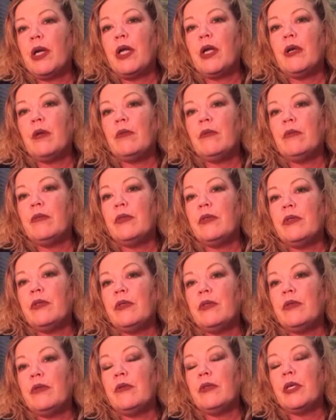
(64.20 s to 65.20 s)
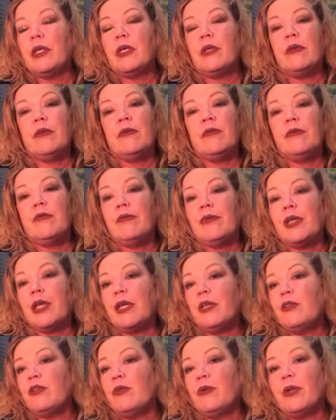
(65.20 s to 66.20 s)
items, and
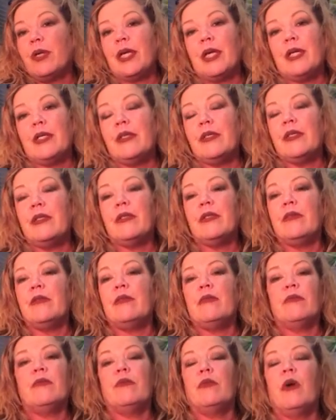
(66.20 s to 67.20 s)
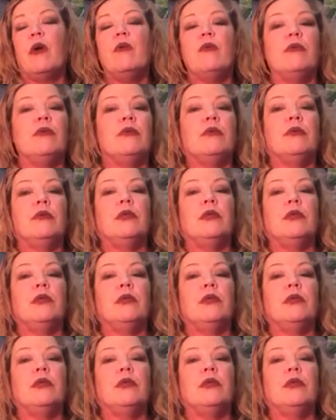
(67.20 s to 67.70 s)
like Joann's won't.